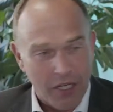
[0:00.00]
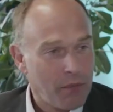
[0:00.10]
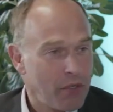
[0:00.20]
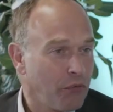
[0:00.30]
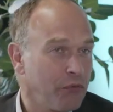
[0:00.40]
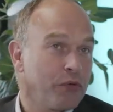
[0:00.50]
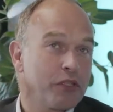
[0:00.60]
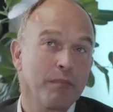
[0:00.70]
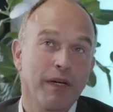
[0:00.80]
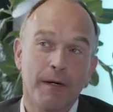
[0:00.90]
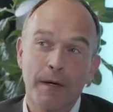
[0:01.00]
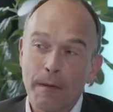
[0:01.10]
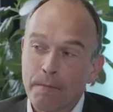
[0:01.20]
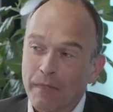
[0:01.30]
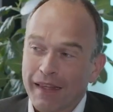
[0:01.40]
we also talked about
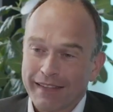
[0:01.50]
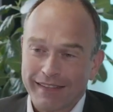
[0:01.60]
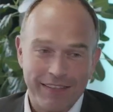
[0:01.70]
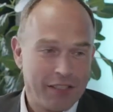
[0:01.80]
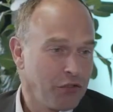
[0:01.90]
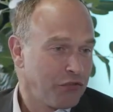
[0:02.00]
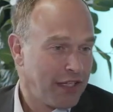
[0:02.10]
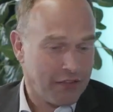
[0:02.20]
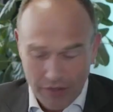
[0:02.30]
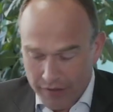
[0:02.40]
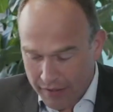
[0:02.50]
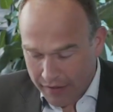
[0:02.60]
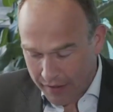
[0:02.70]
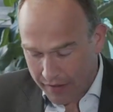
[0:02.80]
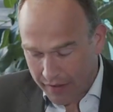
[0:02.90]
the skill sets
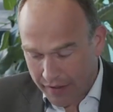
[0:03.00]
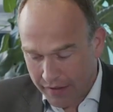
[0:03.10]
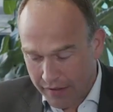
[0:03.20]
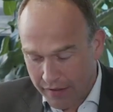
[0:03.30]
and